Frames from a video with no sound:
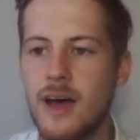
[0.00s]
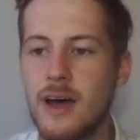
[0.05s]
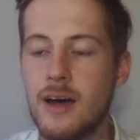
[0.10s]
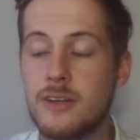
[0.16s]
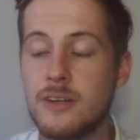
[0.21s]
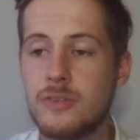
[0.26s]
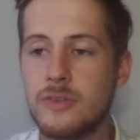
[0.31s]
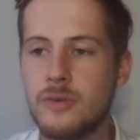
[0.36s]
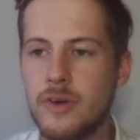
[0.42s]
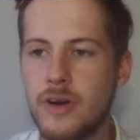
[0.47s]

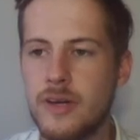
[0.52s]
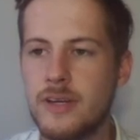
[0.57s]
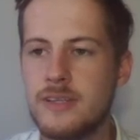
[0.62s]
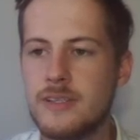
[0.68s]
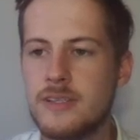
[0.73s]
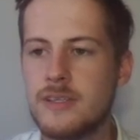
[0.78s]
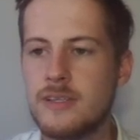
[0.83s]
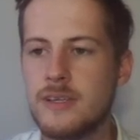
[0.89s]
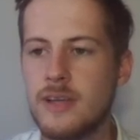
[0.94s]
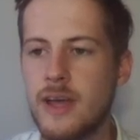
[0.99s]
to the
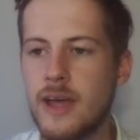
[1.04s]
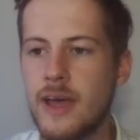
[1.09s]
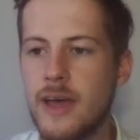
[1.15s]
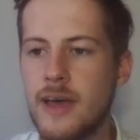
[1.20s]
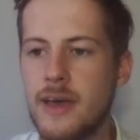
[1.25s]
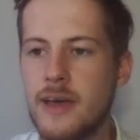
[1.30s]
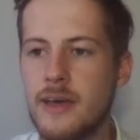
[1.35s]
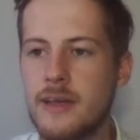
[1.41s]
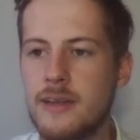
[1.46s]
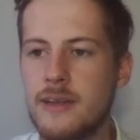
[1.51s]
right,
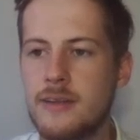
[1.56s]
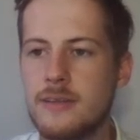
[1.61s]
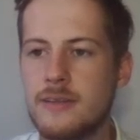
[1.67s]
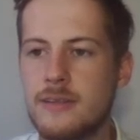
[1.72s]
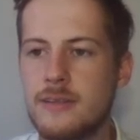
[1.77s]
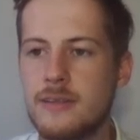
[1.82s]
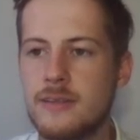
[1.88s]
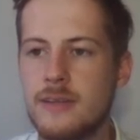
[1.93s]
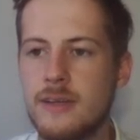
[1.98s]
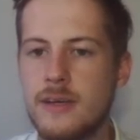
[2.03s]
and
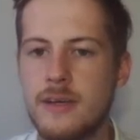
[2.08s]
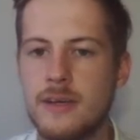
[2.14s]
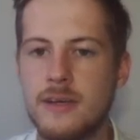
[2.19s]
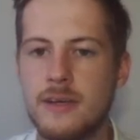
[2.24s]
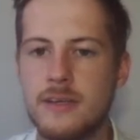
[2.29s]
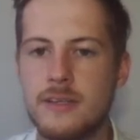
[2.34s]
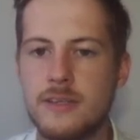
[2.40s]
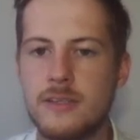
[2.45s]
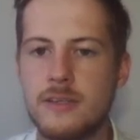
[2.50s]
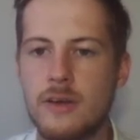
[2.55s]

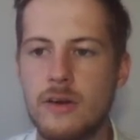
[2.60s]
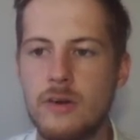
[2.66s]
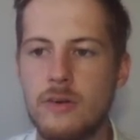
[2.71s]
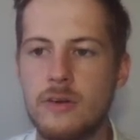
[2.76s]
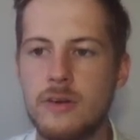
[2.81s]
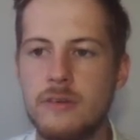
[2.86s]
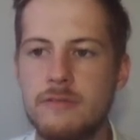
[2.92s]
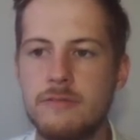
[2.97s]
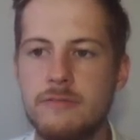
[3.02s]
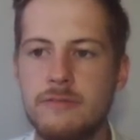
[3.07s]
it is
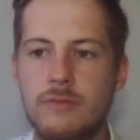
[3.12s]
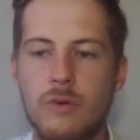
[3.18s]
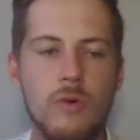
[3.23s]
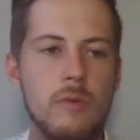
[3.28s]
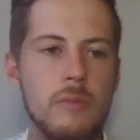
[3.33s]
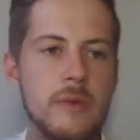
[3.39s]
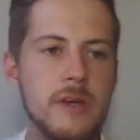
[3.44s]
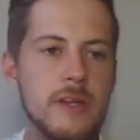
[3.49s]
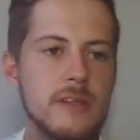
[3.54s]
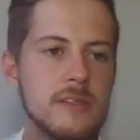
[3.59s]
only 4
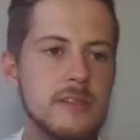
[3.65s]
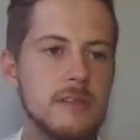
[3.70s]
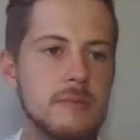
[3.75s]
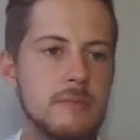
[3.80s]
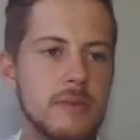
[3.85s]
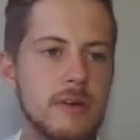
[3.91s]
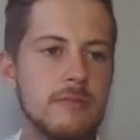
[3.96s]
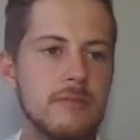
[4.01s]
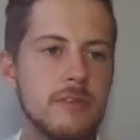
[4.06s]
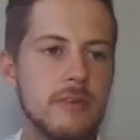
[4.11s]
meters
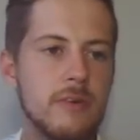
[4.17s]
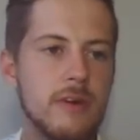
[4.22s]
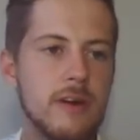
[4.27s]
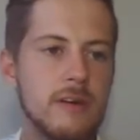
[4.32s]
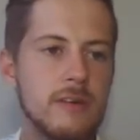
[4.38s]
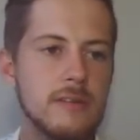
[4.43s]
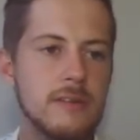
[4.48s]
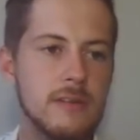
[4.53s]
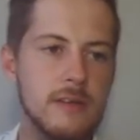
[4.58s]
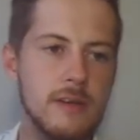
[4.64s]
above the
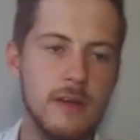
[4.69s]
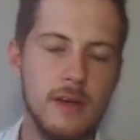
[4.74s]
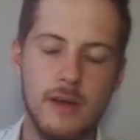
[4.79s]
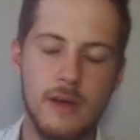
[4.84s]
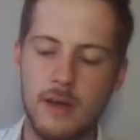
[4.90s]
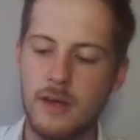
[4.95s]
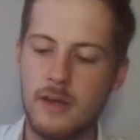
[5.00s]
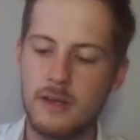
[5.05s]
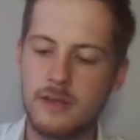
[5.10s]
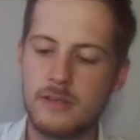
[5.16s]
ground.
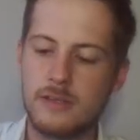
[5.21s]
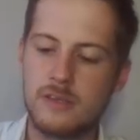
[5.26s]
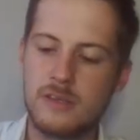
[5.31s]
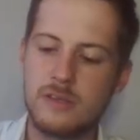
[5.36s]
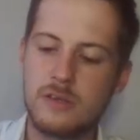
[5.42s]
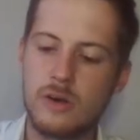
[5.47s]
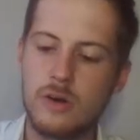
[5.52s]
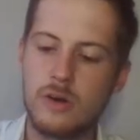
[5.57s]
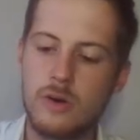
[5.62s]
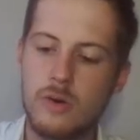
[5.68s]

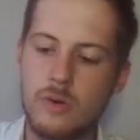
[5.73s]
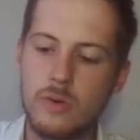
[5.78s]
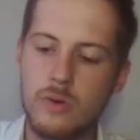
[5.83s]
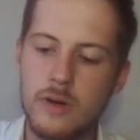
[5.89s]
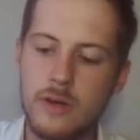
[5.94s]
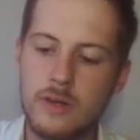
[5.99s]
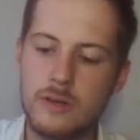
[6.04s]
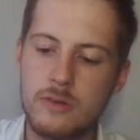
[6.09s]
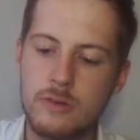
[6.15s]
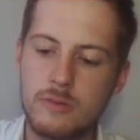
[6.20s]
So
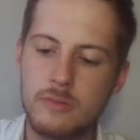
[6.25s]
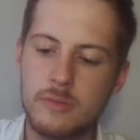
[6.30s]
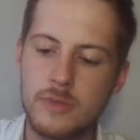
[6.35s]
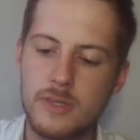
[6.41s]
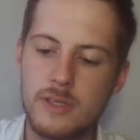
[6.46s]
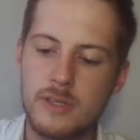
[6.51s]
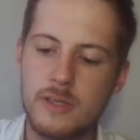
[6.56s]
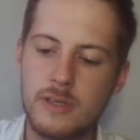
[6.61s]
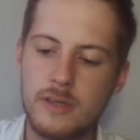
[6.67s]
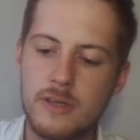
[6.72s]
it would
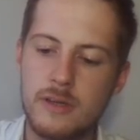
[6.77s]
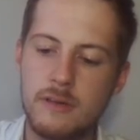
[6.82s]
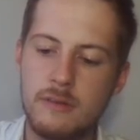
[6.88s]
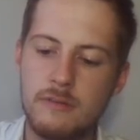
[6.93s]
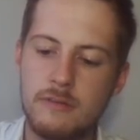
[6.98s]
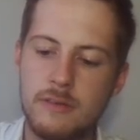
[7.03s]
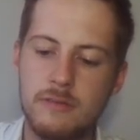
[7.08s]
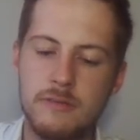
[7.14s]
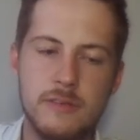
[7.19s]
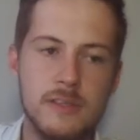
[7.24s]
be
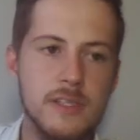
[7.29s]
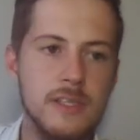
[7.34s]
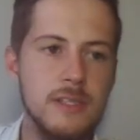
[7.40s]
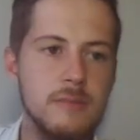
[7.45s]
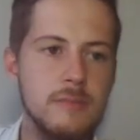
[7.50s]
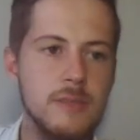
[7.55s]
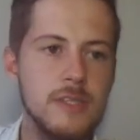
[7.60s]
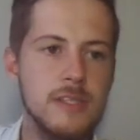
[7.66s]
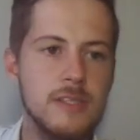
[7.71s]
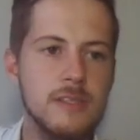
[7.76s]
15
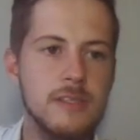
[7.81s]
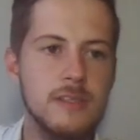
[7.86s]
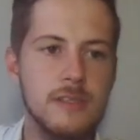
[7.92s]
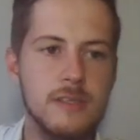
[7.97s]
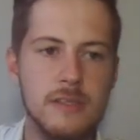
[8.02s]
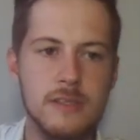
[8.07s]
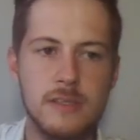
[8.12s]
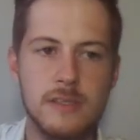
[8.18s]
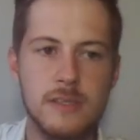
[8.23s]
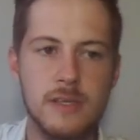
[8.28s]

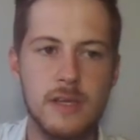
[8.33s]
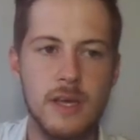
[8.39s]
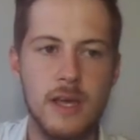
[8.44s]
meters,